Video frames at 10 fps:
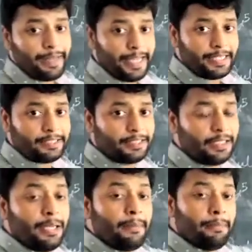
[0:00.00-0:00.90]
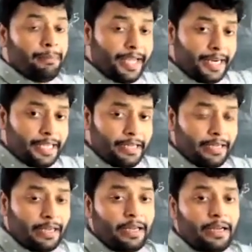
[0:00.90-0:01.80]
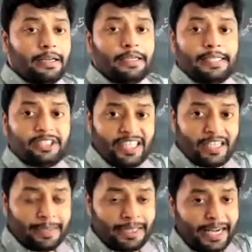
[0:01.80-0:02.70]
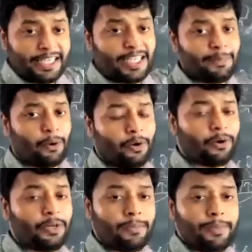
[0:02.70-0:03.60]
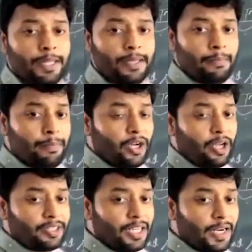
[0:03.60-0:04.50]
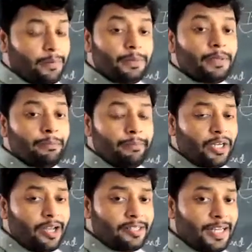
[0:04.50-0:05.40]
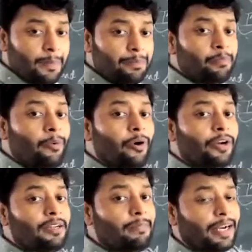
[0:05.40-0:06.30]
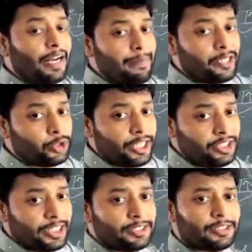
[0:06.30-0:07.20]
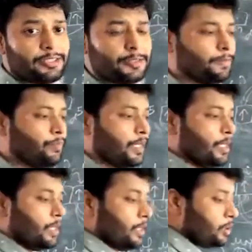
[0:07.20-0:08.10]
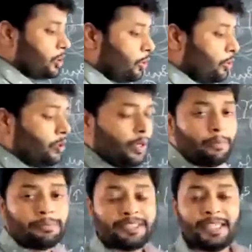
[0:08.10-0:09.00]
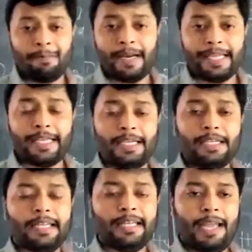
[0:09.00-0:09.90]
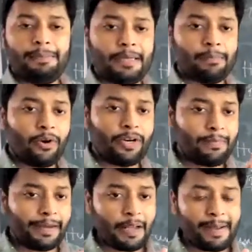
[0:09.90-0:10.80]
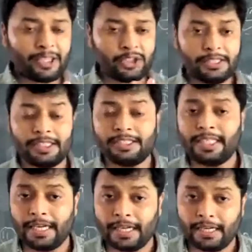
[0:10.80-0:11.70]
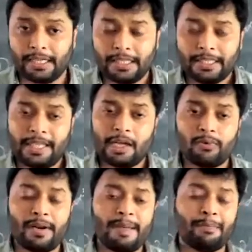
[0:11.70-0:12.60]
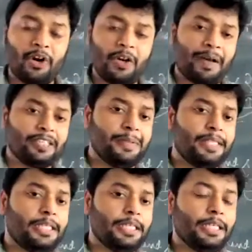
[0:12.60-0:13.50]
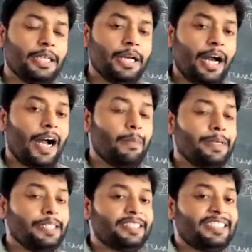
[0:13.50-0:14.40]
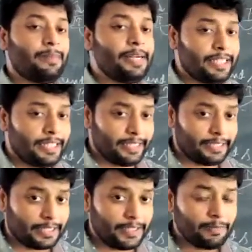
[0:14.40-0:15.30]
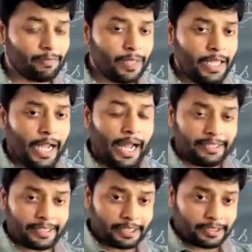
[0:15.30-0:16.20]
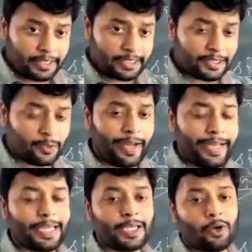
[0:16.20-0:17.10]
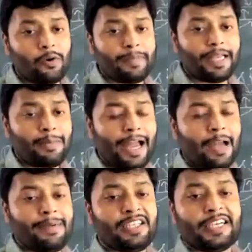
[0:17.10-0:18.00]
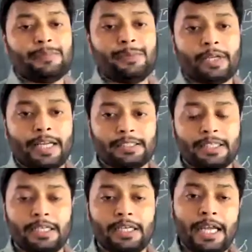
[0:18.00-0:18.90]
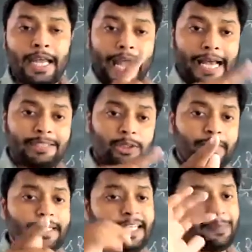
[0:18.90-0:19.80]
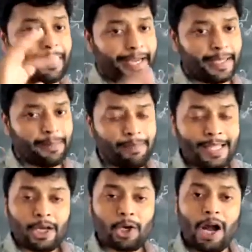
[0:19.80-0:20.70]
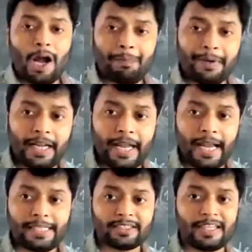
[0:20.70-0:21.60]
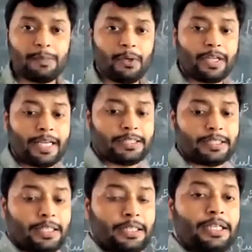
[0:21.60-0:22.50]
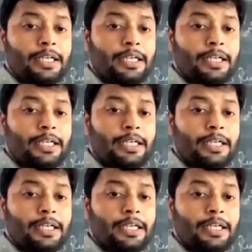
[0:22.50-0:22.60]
is very stable than D4 because of more number of exchanges. So simply, if the more number of exchanges there will be more possibility of stability reason, and this is the reason why chromium having configuration S1D5, copper has configuration